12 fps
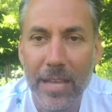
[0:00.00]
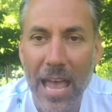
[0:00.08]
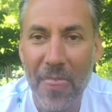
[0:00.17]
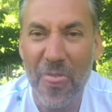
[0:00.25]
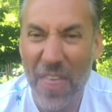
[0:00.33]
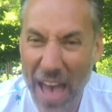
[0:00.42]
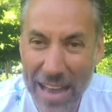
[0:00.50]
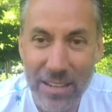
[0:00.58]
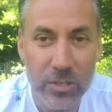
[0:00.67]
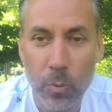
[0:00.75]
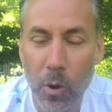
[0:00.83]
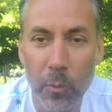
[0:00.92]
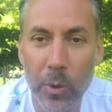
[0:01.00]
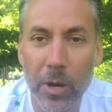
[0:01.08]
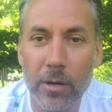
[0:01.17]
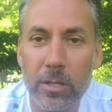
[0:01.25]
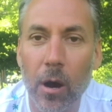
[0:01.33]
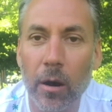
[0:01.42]
And that is what we
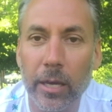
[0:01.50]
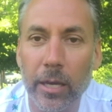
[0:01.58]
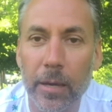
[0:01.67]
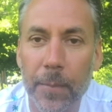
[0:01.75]
are talking